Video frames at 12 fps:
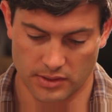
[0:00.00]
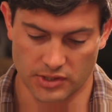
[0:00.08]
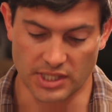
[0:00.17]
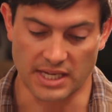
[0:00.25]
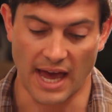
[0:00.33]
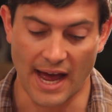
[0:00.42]

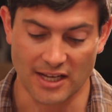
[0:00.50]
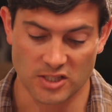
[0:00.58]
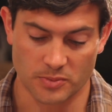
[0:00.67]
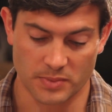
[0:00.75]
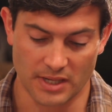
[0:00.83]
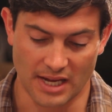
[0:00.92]
She
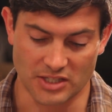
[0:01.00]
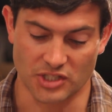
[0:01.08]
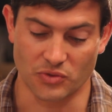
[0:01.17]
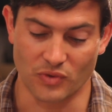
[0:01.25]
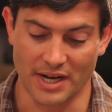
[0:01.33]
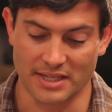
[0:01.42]
gasped as
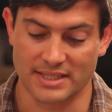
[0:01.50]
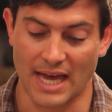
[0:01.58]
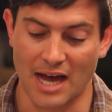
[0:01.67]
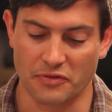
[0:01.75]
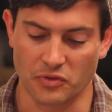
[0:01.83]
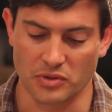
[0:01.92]
she read its
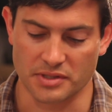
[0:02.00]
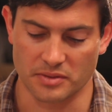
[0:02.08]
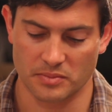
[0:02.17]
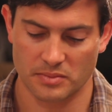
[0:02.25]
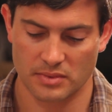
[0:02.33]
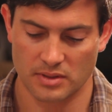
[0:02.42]

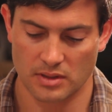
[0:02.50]
aphorism,